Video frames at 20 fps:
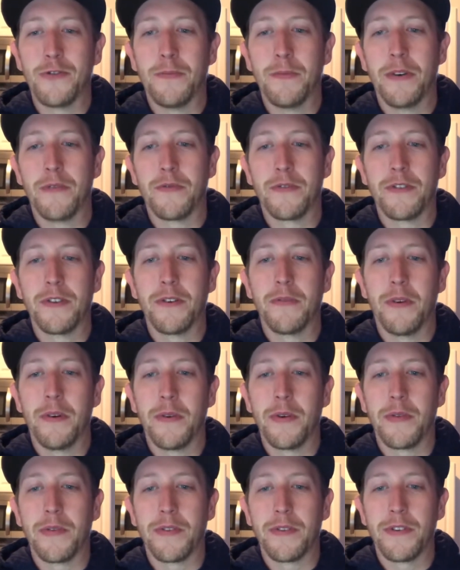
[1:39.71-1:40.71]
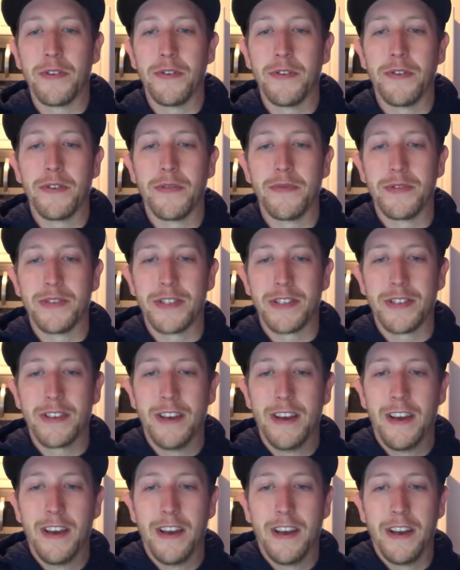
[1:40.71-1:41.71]
But really, what we were doing was,
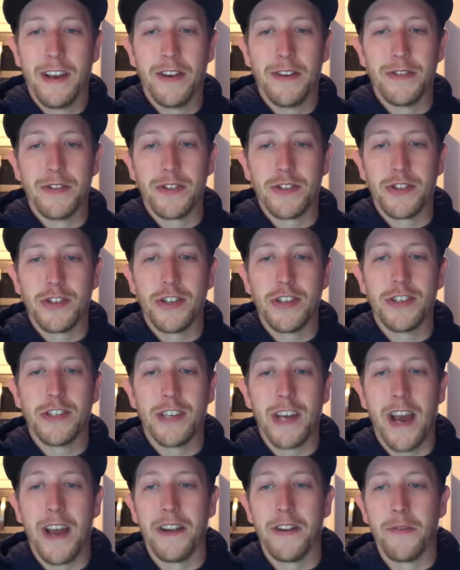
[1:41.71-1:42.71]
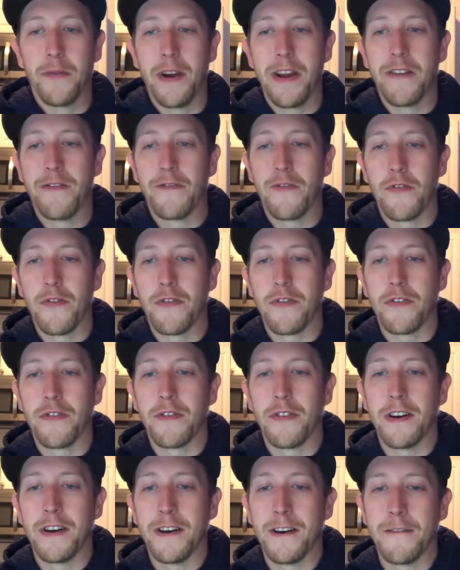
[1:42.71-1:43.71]
you know, just chit chatting and waiting for
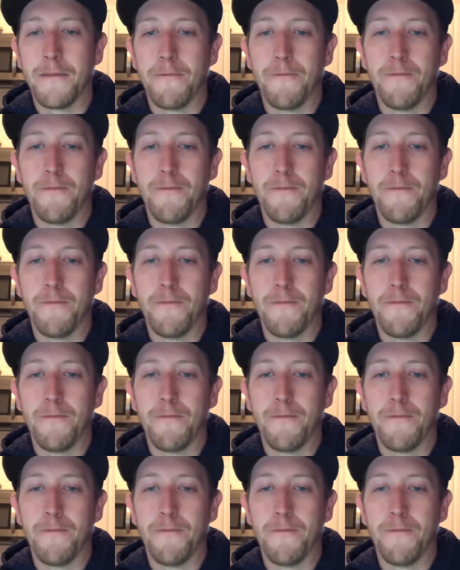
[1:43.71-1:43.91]
uh,